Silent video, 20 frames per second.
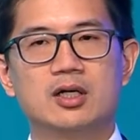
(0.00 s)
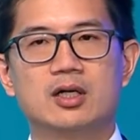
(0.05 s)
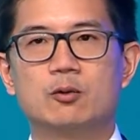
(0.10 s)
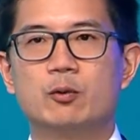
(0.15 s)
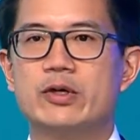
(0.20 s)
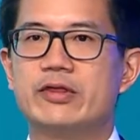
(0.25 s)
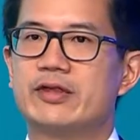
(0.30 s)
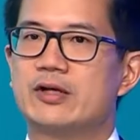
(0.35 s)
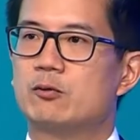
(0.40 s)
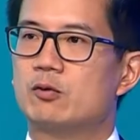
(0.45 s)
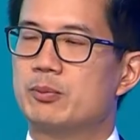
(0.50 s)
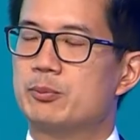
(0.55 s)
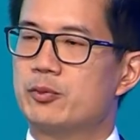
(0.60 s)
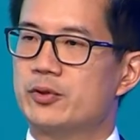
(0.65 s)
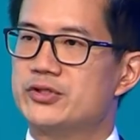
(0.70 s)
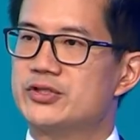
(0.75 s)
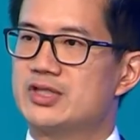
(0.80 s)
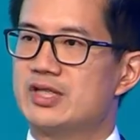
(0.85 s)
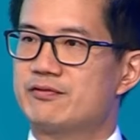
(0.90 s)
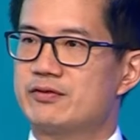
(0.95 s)
we think
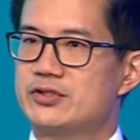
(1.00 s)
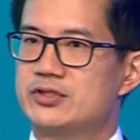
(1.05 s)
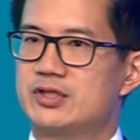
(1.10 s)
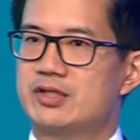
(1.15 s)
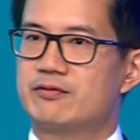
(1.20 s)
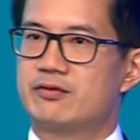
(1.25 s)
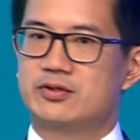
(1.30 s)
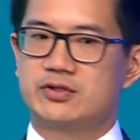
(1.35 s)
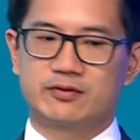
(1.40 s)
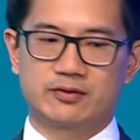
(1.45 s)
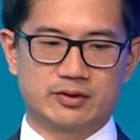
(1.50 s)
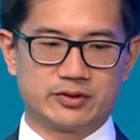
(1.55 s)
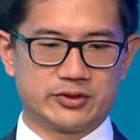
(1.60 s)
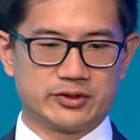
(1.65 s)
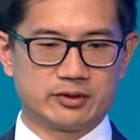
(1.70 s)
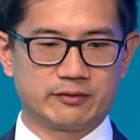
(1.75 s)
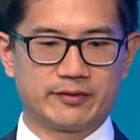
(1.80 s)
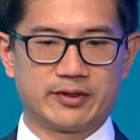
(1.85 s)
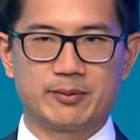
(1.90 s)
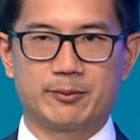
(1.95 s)
1.77 is
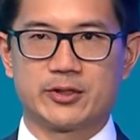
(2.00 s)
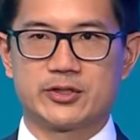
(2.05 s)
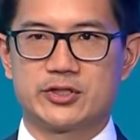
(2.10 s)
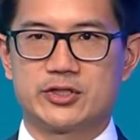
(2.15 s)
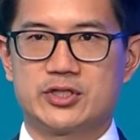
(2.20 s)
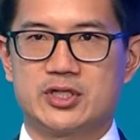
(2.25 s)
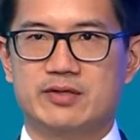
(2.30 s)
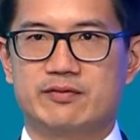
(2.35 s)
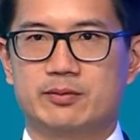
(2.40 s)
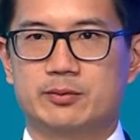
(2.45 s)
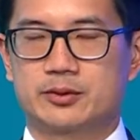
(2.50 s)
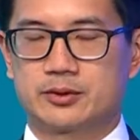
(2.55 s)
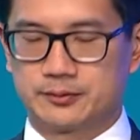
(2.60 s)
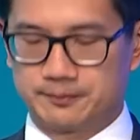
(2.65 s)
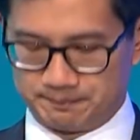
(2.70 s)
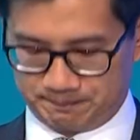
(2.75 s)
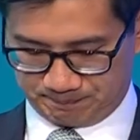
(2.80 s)
still very much achievable.